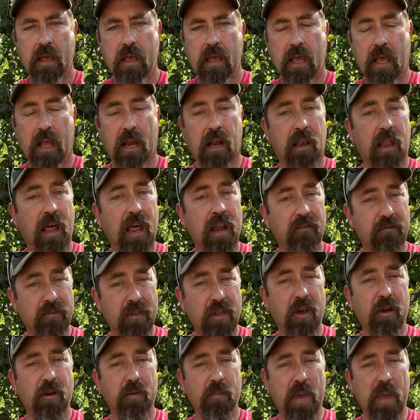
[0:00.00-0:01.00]
And a lot of the
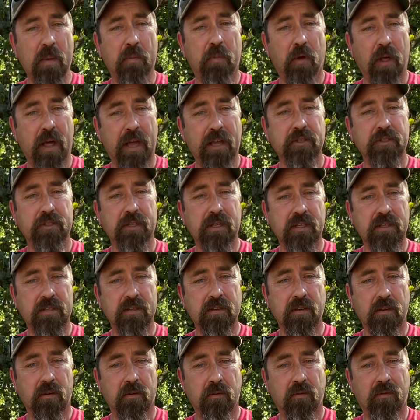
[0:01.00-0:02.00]
young people actually
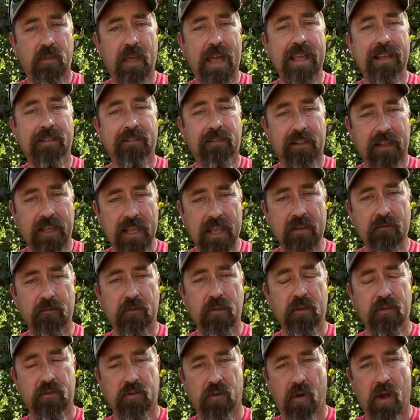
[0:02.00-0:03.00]
do. They leave
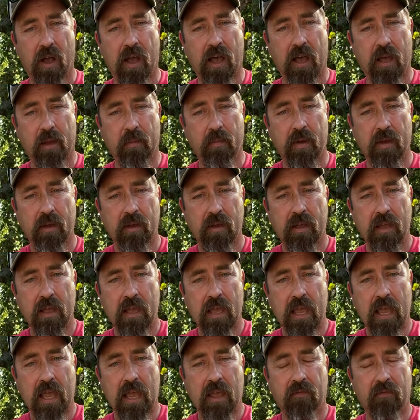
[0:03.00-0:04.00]
the tribe
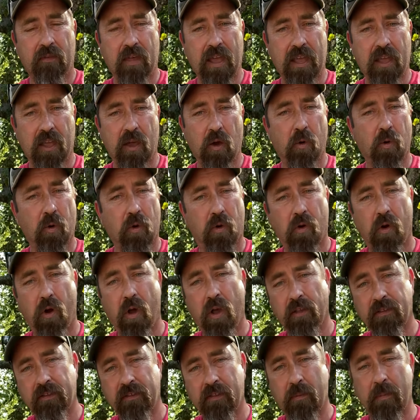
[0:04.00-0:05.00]
and they go
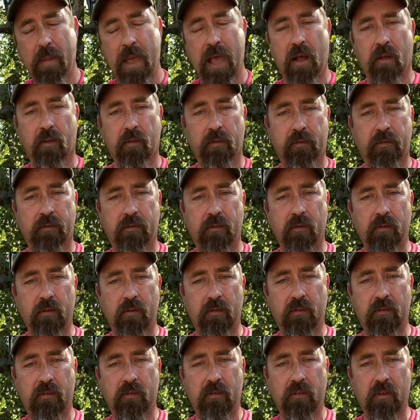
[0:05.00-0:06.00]
across the mountains to
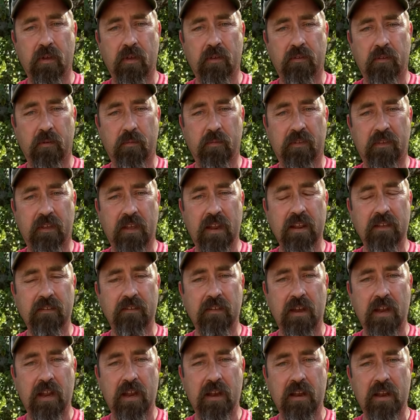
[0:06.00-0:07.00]
some cities
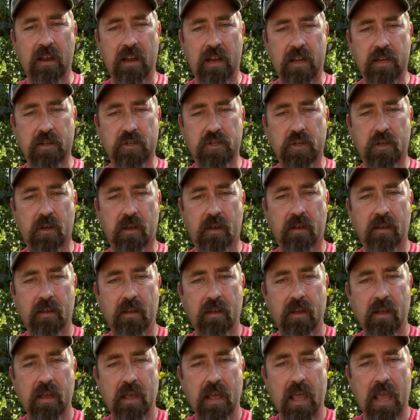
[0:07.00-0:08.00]
in Indonesia
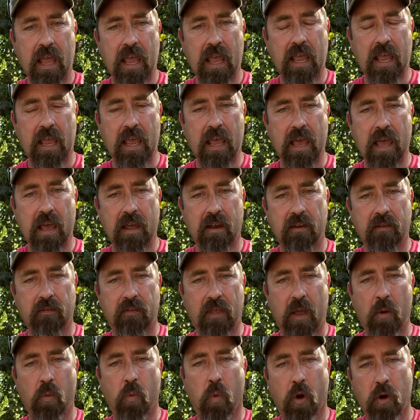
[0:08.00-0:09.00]
and
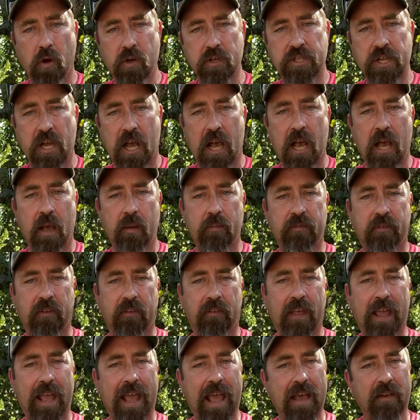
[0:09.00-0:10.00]
they work jobs and
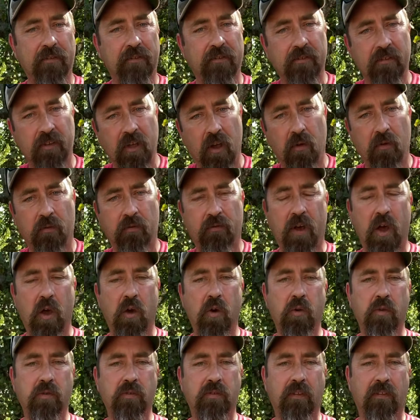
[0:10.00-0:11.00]
they have cell
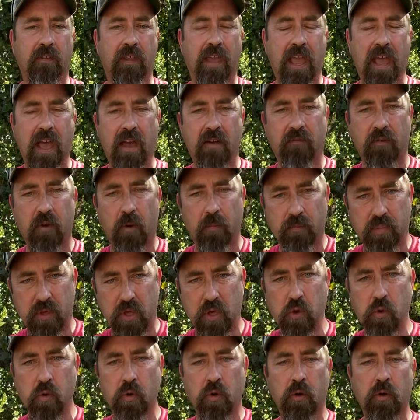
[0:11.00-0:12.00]
phones and they have
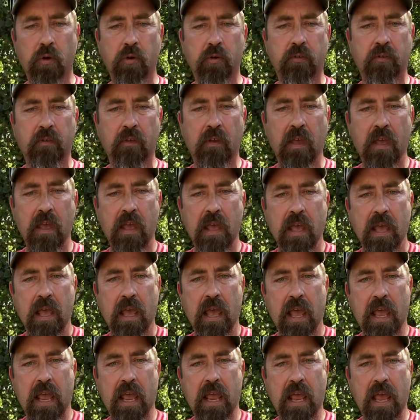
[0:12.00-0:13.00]
computers
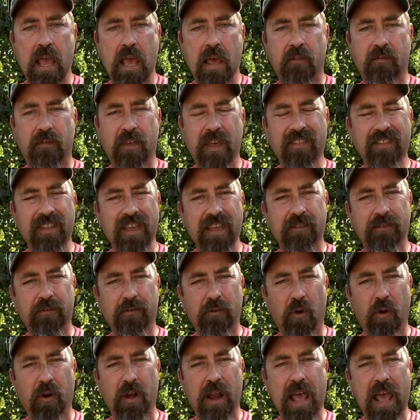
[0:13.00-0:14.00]
and then they
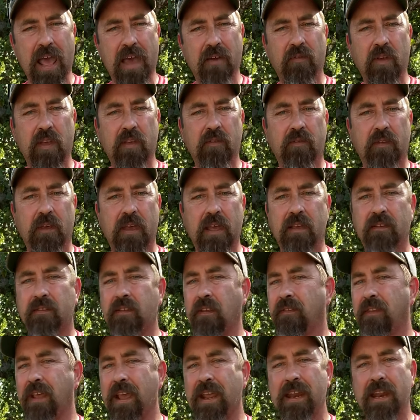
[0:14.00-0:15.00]
start having things
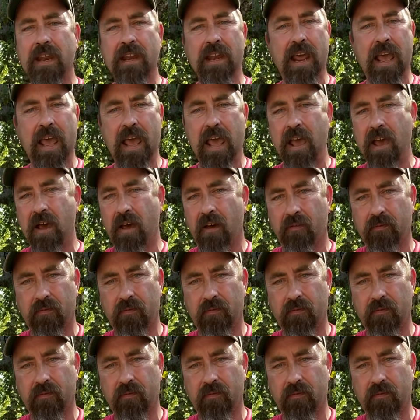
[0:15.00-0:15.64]
that they didn't have